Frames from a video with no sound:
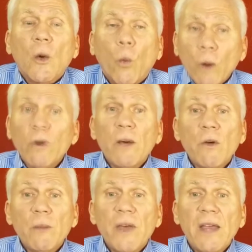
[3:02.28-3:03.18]
what would I
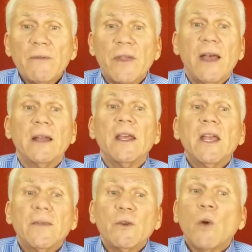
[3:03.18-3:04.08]
want to pay for that?
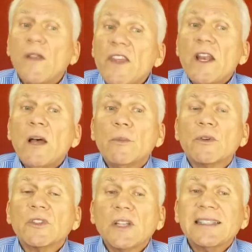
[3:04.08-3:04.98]
If you run the
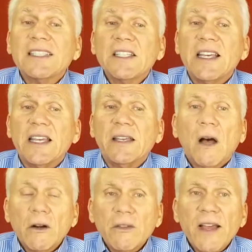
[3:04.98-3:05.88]
numbers, let's see,
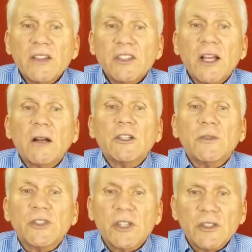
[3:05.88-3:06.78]
$100,000
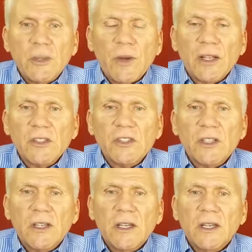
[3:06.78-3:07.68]
for 60
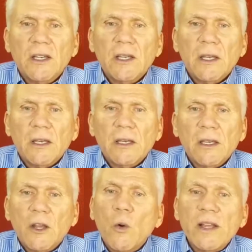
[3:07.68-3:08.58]
months
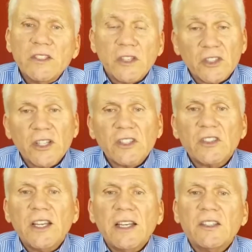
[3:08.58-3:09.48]
equates to
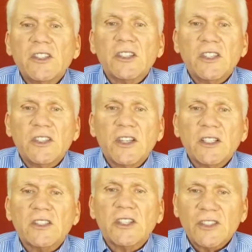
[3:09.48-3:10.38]
$16,
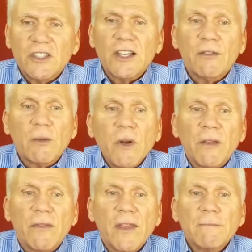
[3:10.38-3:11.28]
$66, $67 a
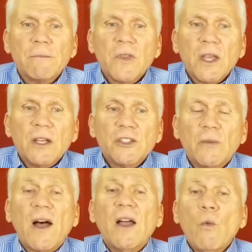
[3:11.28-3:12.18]
month.
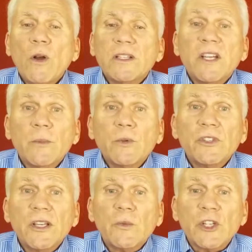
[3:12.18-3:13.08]
So if I want a
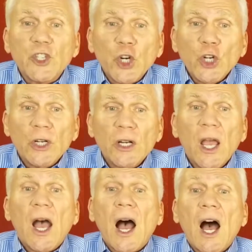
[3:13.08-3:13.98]
10%
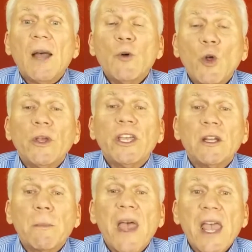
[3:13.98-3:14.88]
return, I'm only
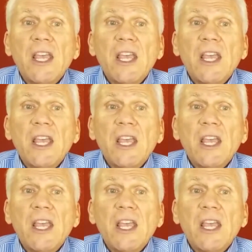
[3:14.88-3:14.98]
going to